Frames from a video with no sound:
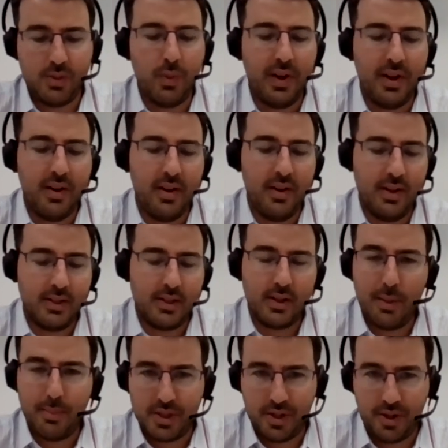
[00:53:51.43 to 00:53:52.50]
We need
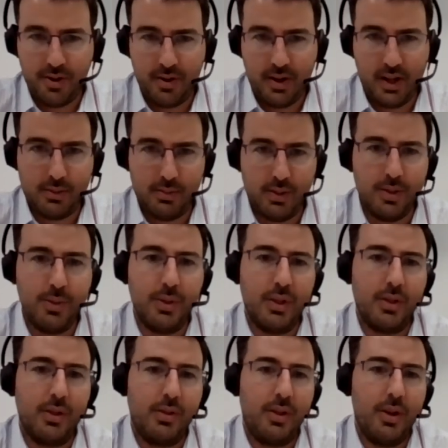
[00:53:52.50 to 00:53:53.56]
cybersecurity experts.
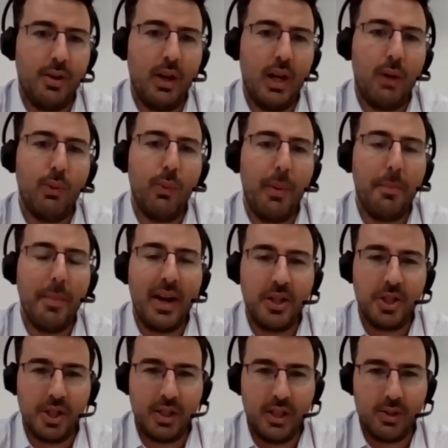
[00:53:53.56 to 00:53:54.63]
Who's, you know, how are we
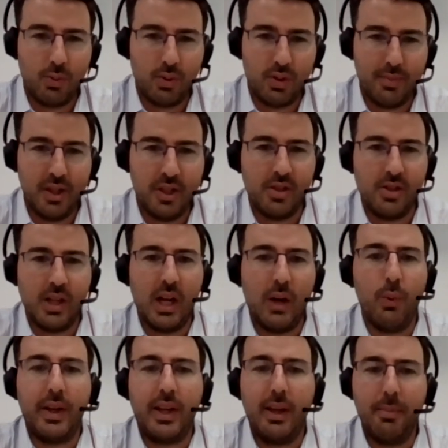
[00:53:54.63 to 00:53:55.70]
managing these automations? How
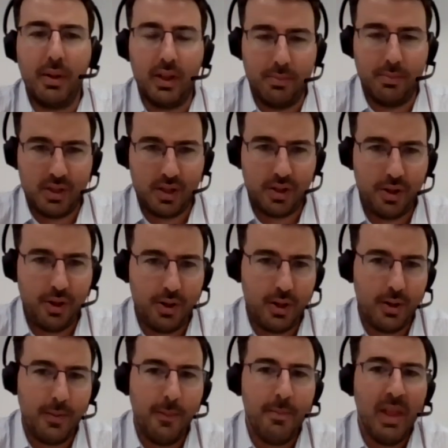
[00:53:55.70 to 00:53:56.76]
are we keeping them
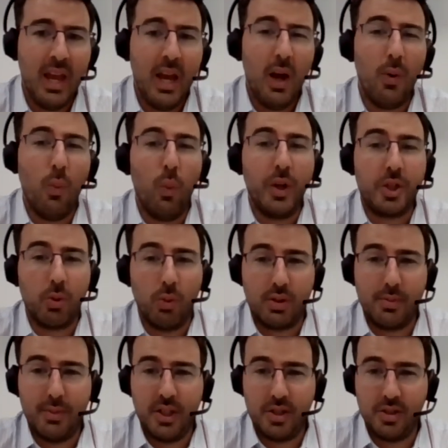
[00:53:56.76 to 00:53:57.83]
secure? Which
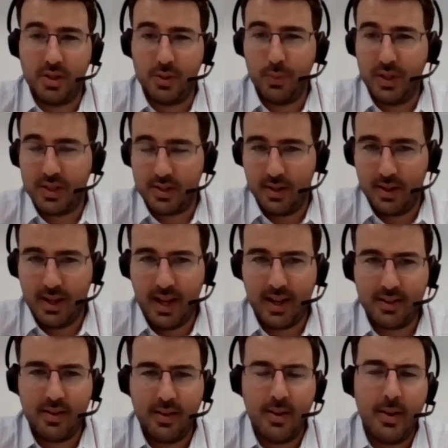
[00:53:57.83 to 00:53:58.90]
automations do we
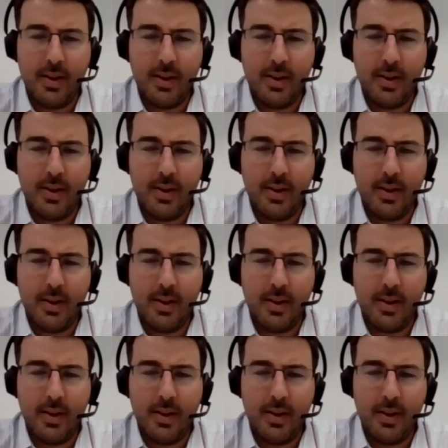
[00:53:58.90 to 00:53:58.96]
select?